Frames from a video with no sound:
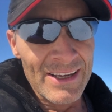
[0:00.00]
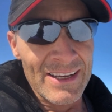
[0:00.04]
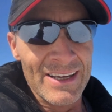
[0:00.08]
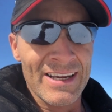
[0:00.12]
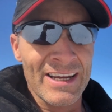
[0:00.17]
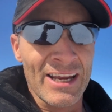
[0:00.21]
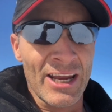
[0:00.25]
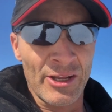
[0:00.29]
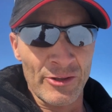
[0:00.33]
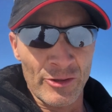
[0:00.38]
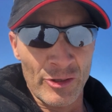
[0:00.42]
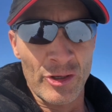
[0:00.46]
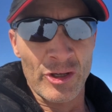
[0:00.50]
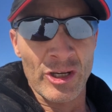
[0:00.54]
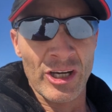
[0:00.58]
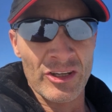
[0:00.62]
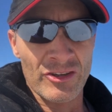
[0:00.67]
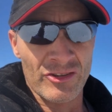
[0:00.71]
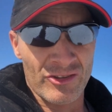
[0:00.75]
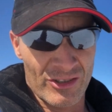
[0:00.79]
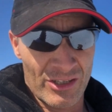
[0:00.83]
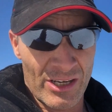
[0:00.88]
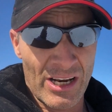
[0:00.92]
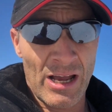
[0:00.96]
in the
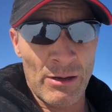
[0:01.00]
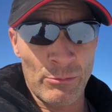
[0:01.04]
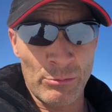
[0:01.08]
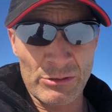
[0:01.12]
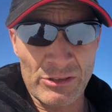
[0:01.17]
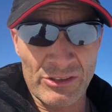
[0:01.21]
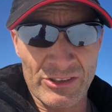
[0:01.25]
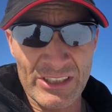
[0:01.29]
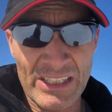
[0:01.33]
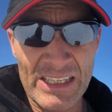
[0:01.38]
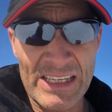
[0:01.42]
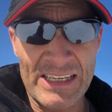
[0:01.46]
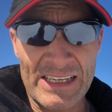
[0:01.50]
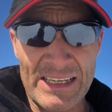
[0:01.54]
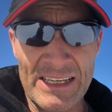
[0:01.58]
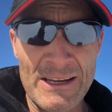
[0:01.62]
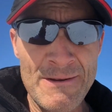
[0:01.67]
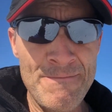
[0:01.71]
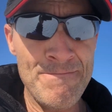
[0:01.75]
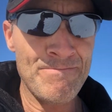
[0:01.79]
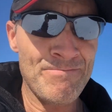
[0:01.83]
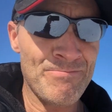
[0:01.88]
dish that I would see,